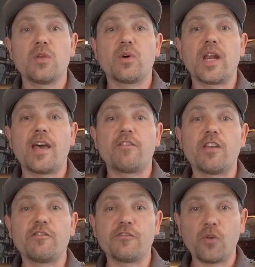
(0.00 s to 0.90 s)
You want to have
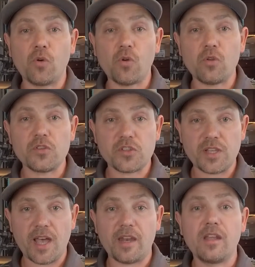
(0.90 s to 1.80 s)
a full
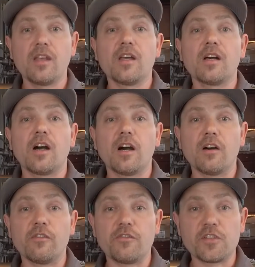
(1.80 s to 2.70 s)
set
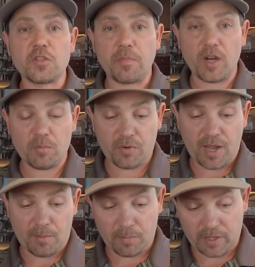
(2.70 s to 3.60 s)
of spare
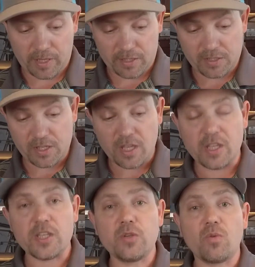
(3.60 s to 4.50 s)
prop blades.
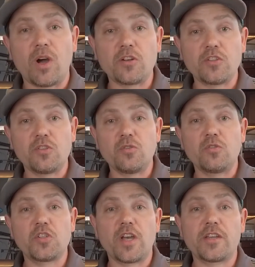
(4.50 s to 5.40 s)
You want to
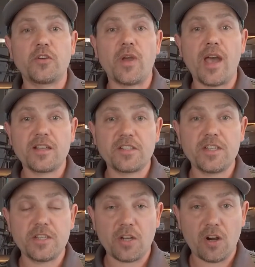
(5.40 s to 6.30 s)
check your
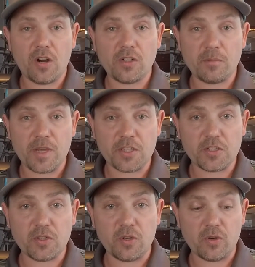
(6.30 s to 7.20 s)
SD card to make
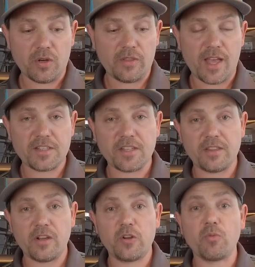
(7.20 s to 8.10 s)
sure that's
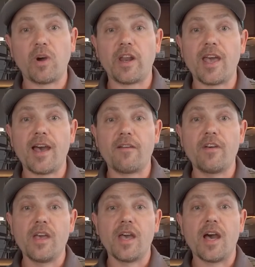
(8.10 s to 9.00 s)
in there. You want to have